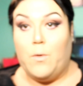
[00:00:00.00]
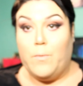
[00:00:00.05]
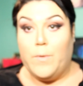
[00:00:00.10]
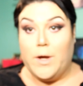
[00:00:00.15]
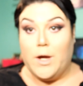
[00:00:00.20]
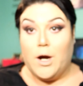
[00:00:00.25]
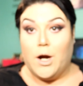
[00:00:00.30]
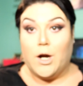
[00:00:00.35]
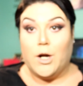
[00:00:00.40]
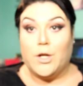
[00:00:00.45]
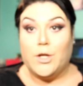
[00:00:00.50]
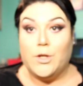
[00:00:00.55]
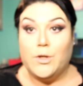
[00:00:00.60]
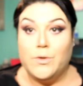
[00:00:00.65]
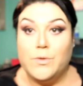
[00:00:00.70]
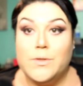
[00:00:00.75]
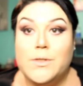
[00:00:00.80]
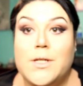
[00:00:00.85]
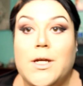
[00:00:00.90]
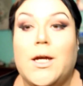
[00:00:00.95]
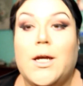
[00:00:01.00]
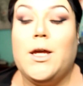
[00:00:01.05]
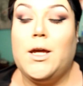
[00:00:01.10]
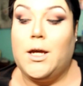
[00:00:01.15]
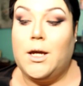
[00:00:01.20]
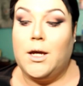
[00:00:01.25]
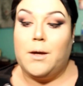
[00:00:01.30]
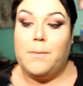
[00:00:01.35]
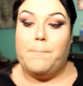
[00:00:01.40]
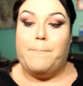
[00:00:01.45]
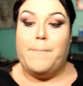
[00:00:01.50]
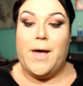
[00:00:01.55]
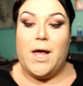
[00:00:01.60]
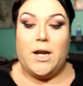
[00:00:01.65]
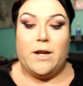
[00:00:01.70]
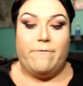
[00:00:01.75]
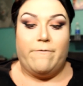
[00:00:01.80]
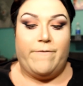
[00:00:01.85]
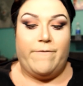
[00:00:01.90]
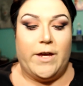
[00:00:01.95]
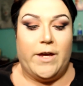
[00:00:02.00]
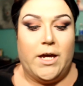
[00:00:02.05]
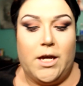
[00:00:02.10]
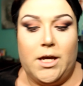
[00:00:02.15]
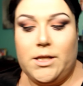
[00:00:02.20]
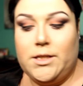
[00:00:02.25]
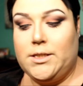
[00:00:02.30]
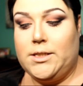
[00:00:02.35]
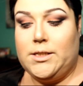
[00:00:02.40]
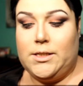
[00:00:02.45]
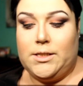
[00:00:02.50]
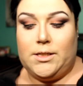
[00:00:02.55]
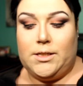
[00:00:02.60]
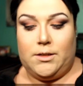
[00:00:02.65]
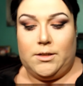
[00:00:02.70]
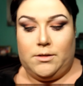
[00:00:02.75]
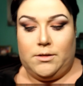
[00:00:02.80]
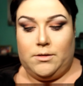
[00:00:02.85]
We are using Benefits.